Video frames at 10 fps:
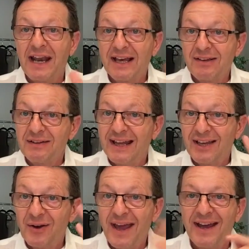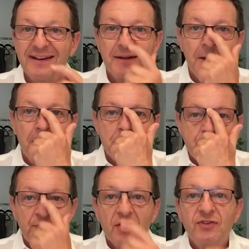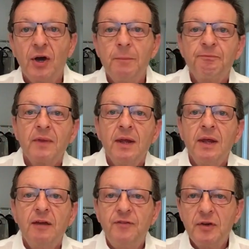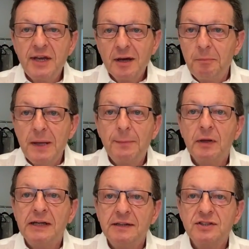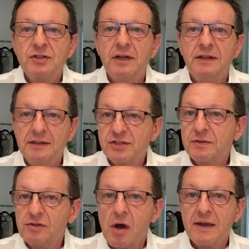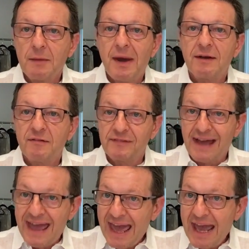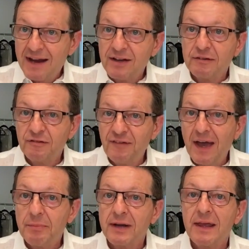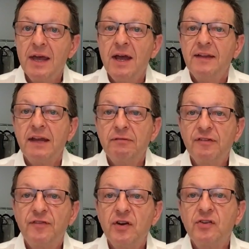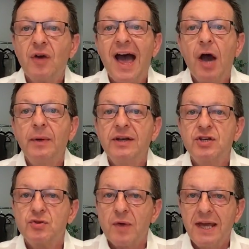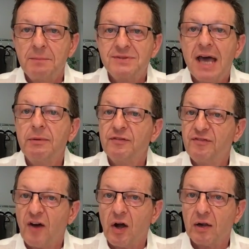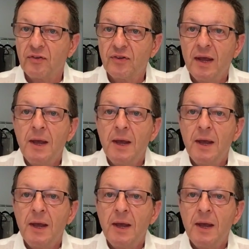like your hand. So if you hear people in the industry talking about the hand of the fabric, they refer to how it drapes, how it falls.